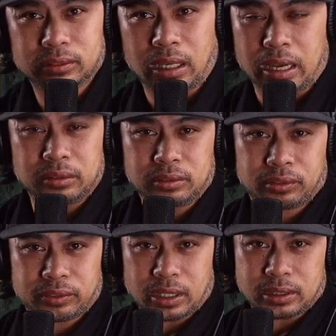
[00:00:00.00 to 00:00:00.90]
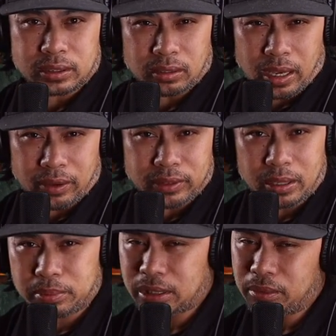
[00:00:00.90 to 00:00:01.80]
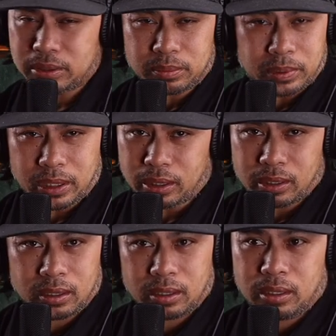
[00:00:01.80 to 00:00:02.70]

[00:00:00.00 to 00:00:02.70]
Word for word: I don't know if they still have that, but that was big.